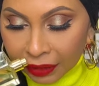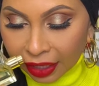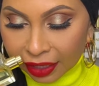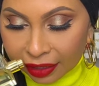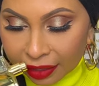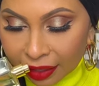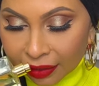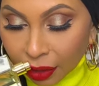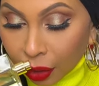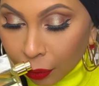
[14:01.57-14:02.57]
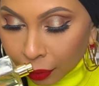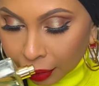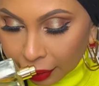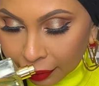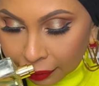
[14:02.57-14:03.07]
Cassis,
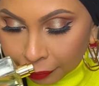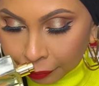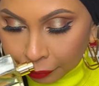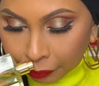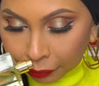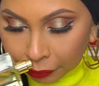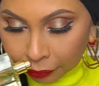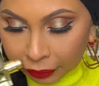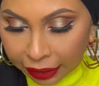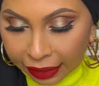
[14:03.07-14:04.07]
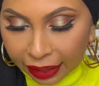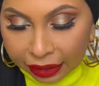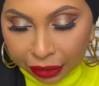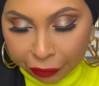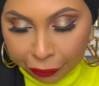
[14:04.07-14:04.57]
coconut,
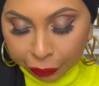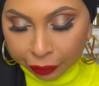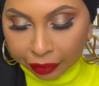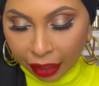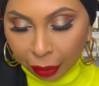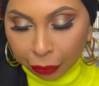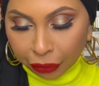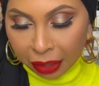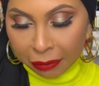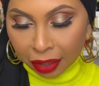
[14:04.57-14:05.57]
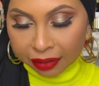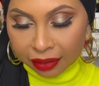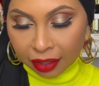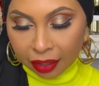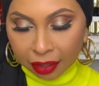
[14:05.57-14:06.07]
candied fruits, ambergris,
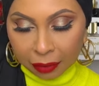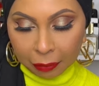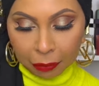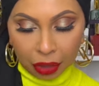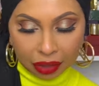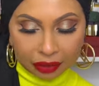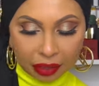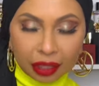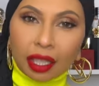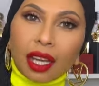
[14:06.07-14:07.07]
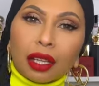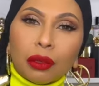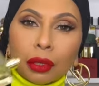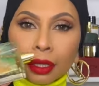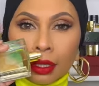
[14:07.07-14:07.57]
musk, moss, and
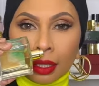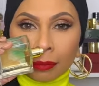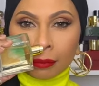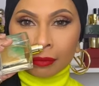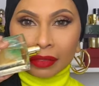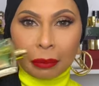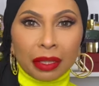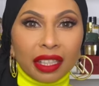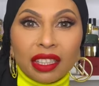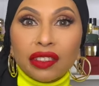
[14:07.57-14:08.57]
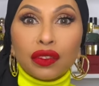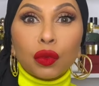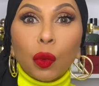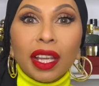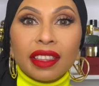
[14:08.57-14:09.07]
agave. But I could
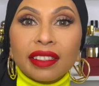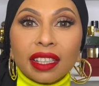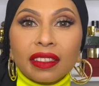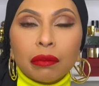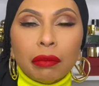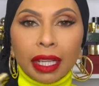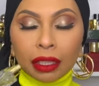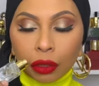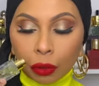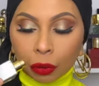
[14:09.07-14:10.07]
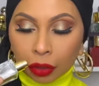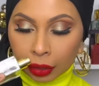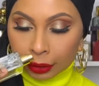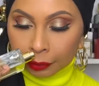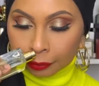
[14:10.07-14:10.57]
swear this has mango.
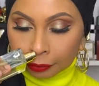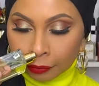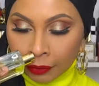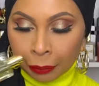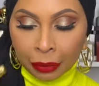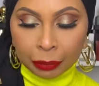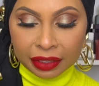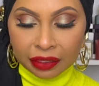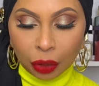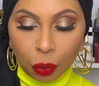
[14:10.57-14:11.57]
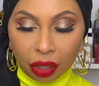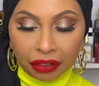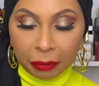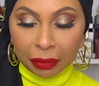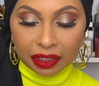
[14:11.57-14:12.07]
Probably it's the
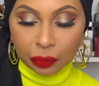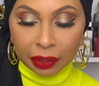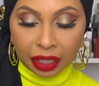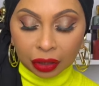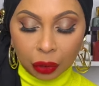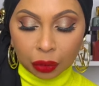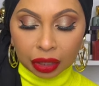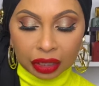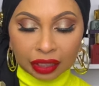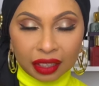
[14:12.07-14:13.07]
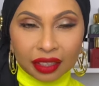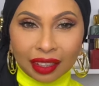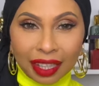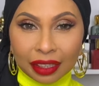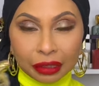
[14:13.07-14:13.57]
guava mixed with that coconut and the
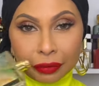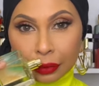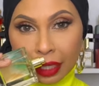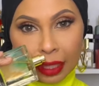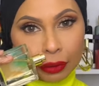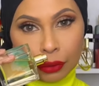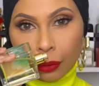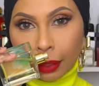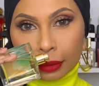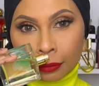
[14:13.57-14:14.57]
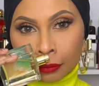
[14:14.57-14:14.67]
candied fruit. I don't know, but